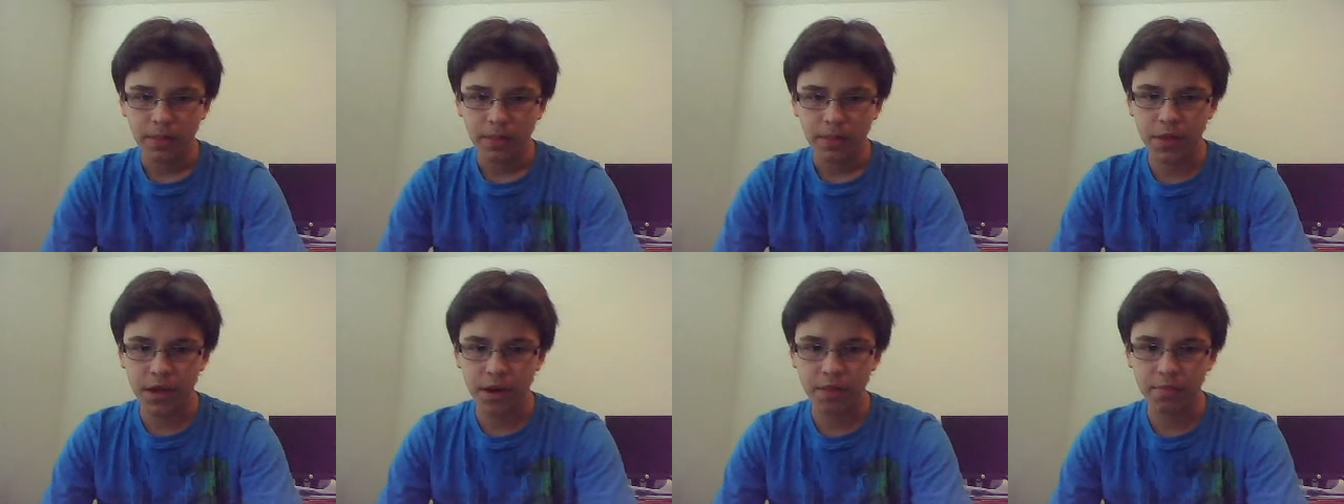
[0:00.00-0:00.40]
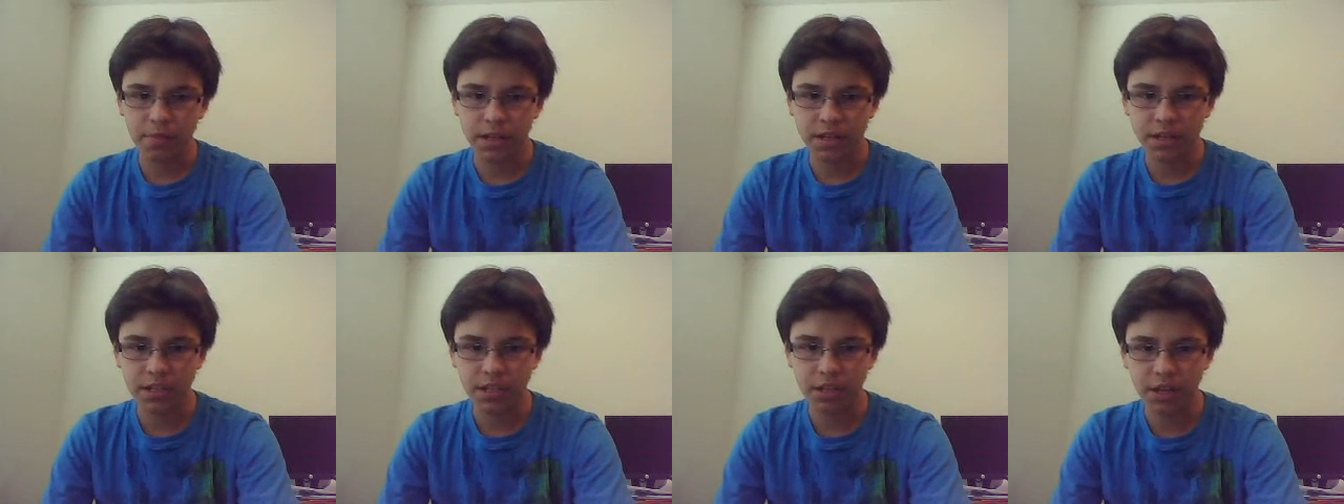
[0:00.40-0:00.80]
then
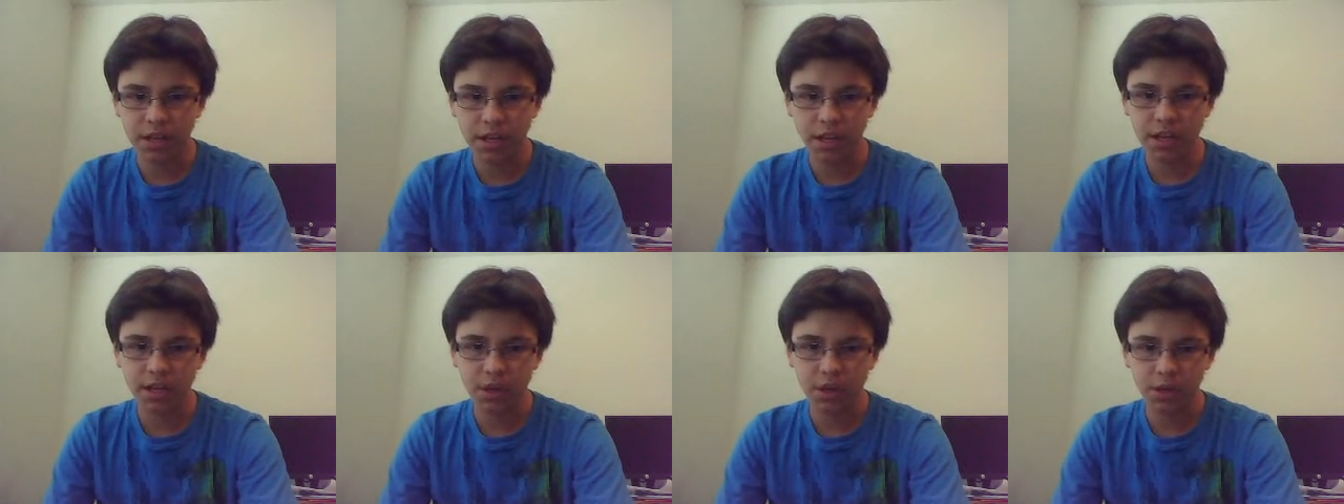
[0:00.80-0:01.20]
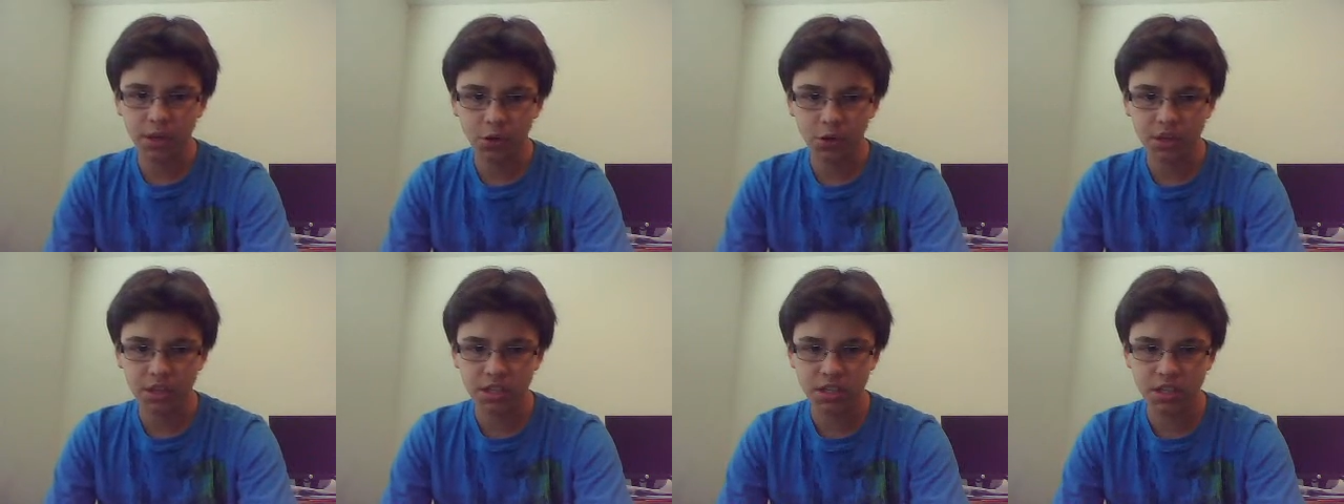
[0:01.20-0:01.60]
basically
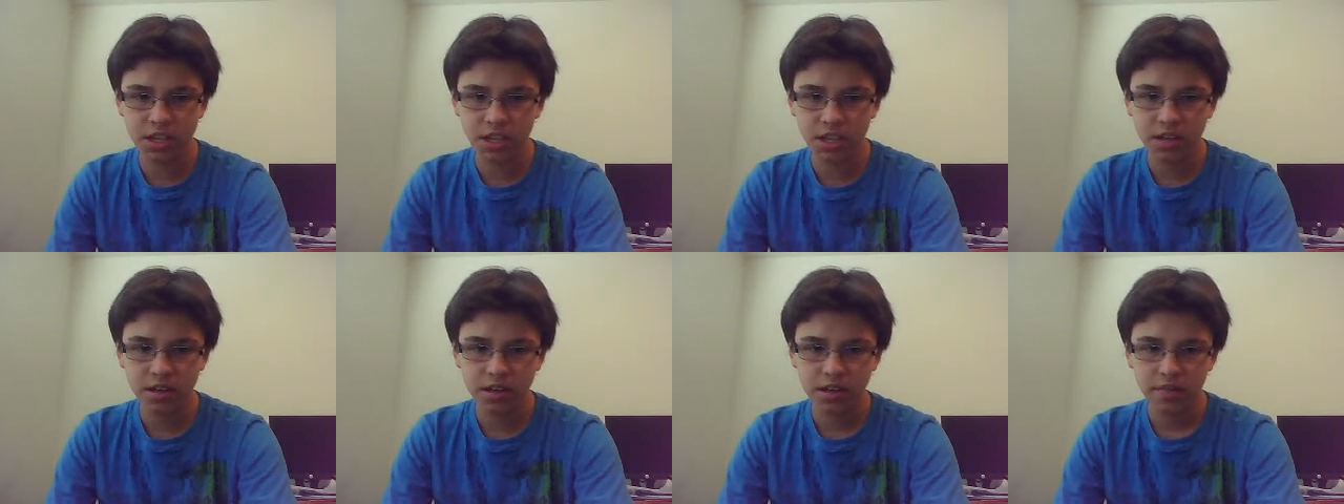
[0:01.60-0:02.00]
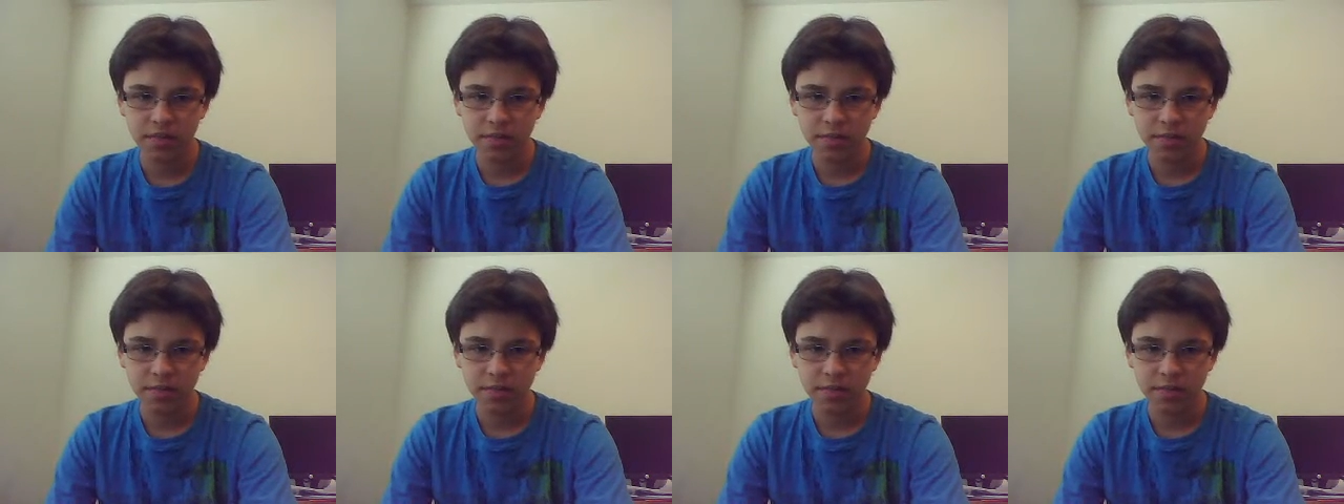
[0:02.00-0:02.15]
Christy